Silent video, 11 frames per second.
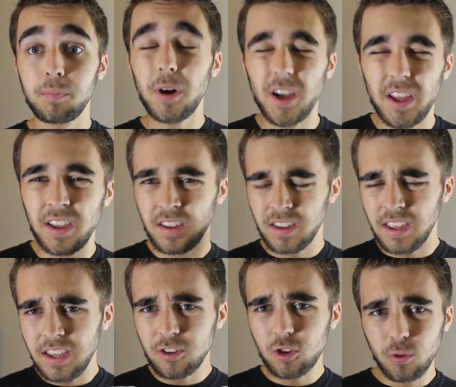But
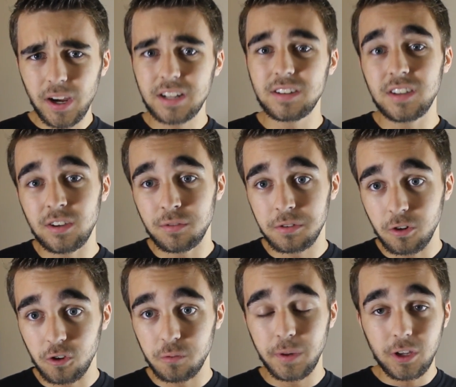indirectly, it was
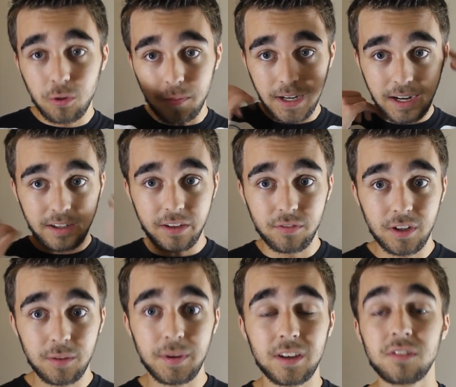caused by human
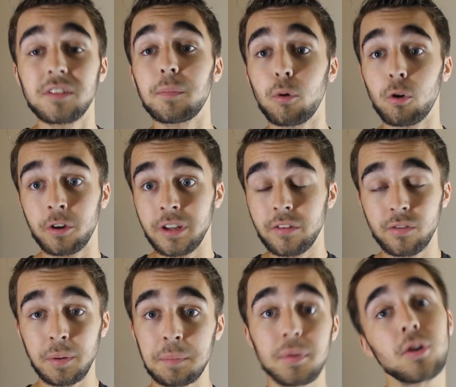activity because the port had
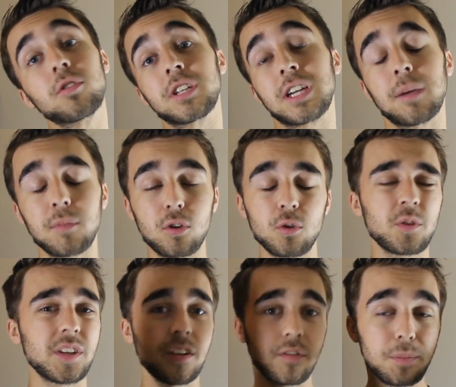never been built, the chemicals
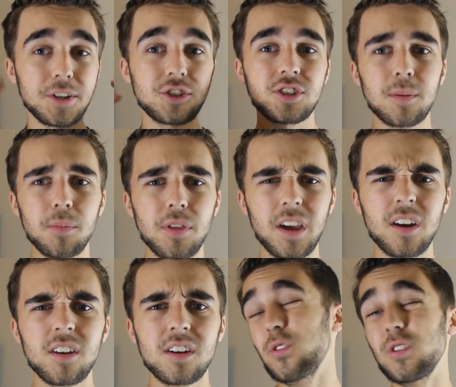had never been shipped
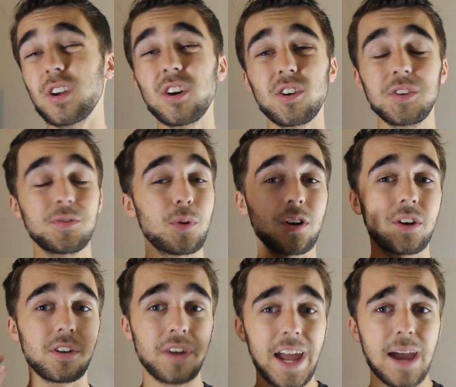there. Who knows what
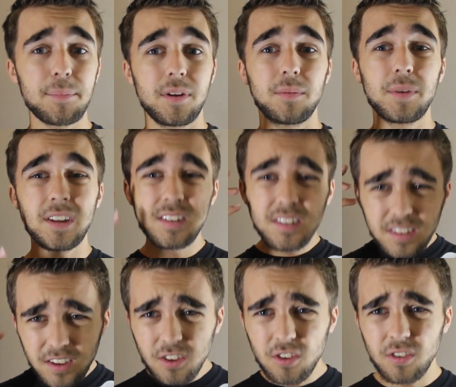could have happened, but it's
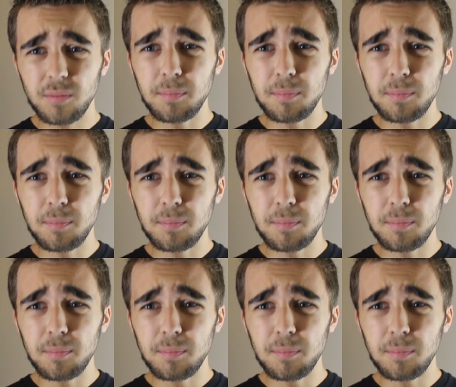still